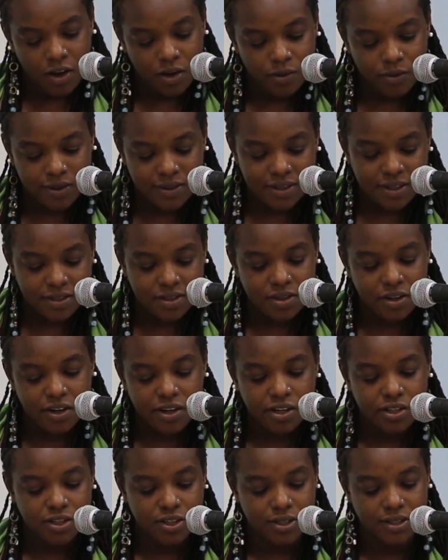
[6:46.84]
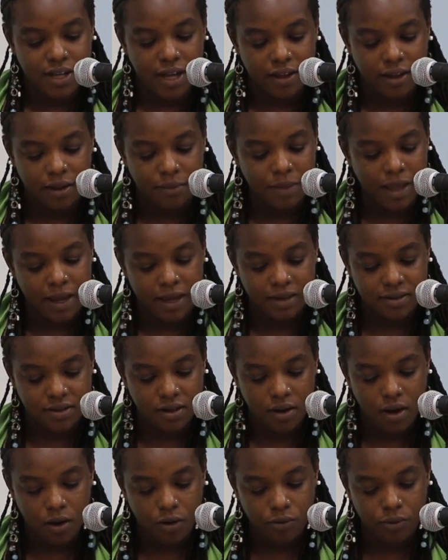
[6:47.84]
You resist the urge to tell him that
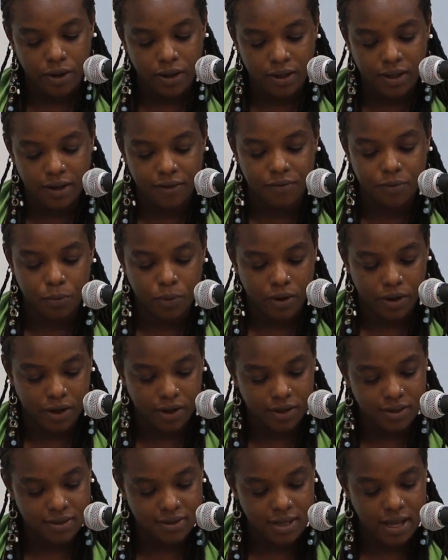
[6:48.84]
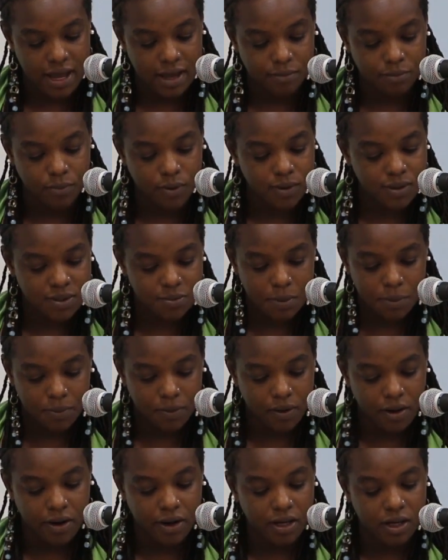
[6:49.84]
isn't how real life works, and most
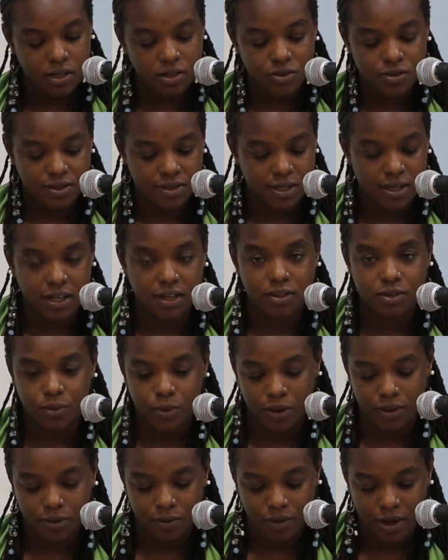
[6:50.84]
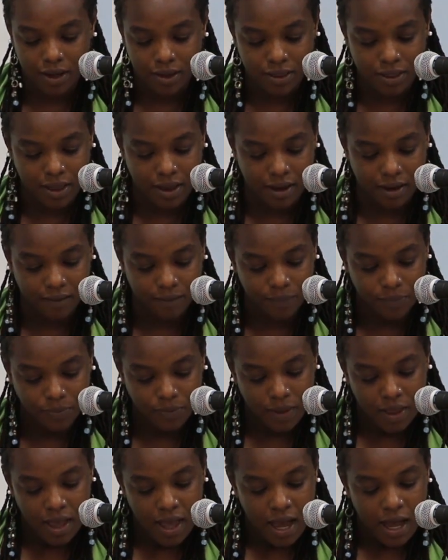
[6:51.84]
people aren't interested in doing the right thing,
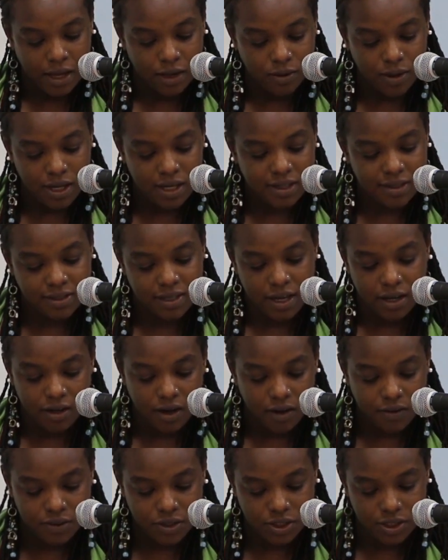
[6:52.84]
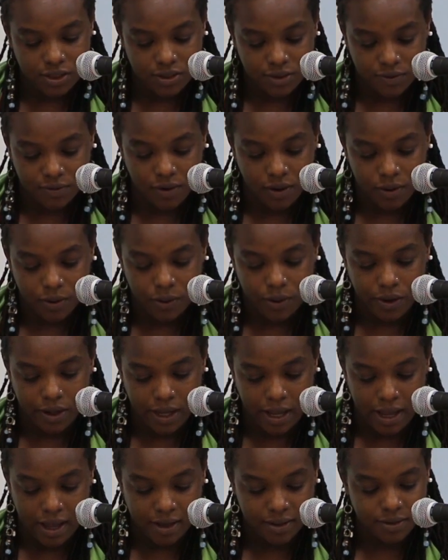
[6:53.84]
and you need a sign-off sheet to follow your
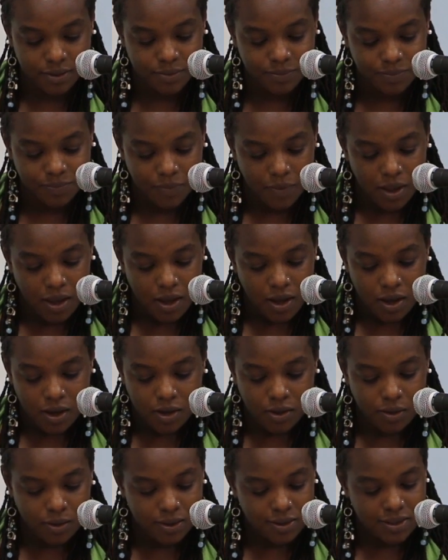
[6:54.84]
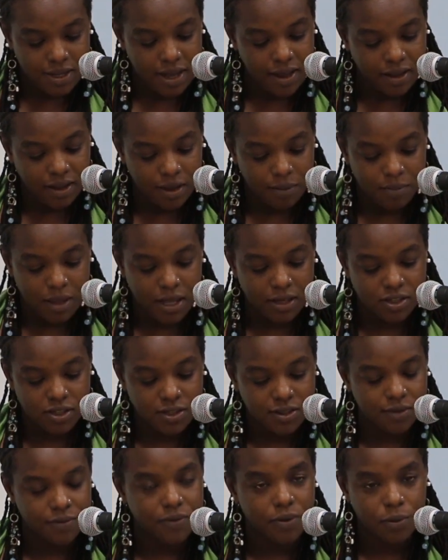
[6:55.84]
gut. You don't tell him that
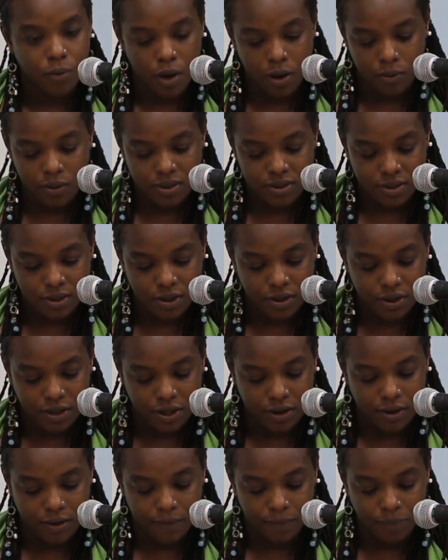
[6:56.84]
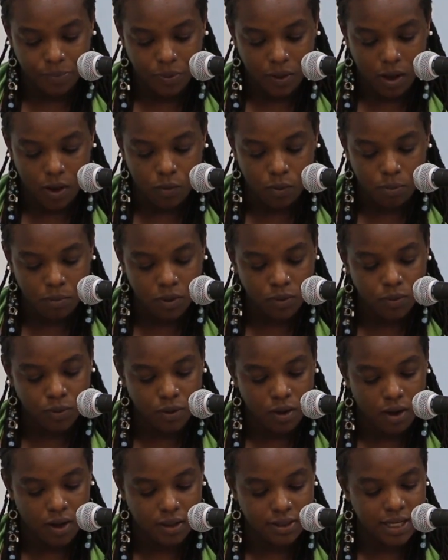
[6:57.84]
just a few hours earlier, a woman who
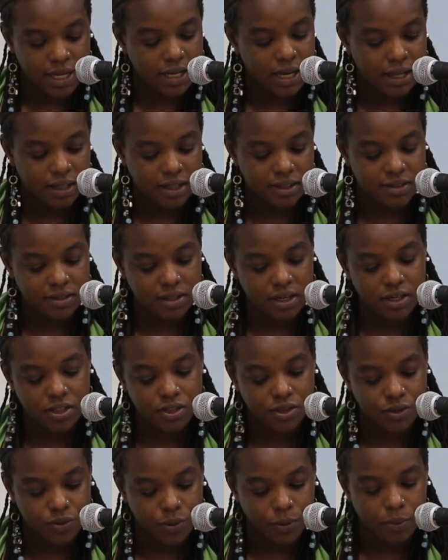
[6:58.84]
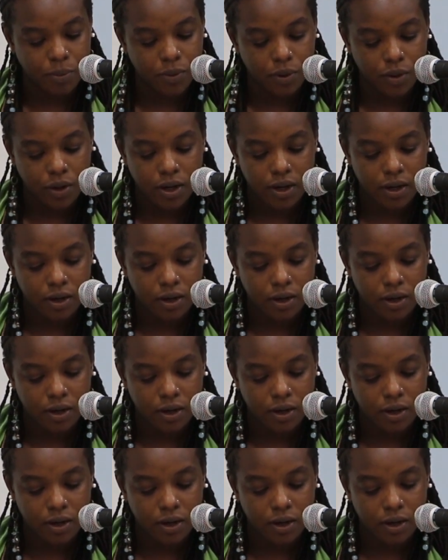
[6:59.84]
called in at the station to report